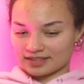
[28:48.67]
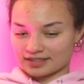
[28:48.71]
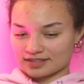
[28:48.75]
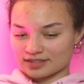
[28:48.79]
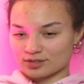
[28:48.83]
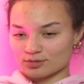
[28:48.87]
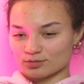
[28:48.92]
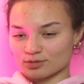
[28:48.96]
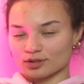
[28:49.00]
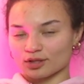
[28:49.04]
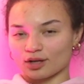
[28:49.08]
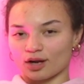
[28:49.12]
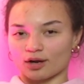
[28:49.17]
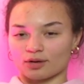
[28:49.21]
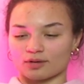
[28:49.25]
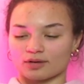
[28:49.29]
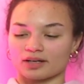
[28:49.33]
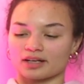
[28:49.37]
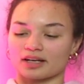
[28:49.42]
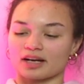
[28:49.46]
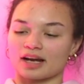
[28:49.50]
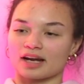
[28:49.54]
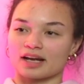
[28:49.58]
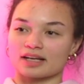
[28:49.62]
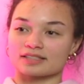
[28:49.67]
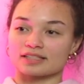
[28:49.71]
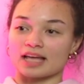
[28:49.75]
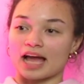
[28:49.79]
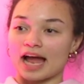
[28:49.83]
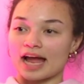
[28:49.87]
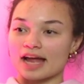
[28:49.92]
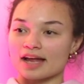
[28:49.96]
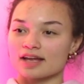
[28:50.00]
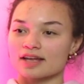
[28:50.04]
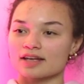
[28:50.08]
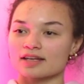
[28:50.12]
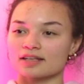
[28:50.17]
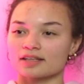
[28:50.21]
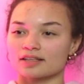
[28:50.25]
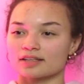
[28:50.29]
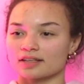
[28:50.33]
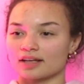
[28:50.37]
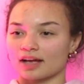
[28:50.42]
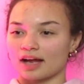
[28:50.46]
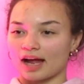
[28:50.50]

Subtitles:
This is really awkward because I